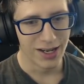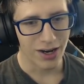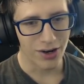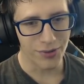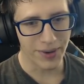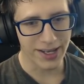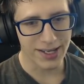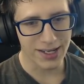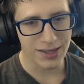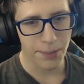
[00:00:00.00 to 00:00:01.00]
Oh my
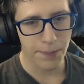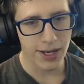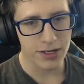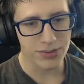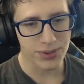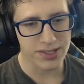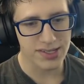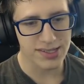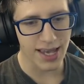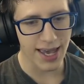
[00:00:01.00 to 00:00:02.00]
god, the bigger
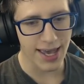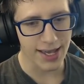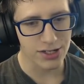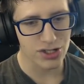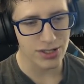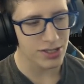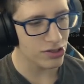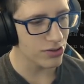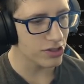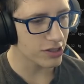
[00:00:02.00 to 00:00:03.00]
pieces actually
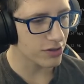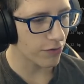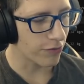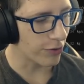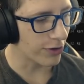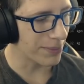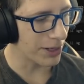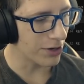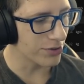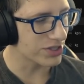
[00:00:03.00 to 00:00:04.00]
do just form
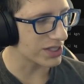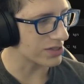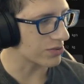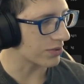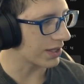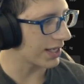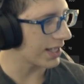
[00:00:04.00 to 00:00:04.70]
oceans where they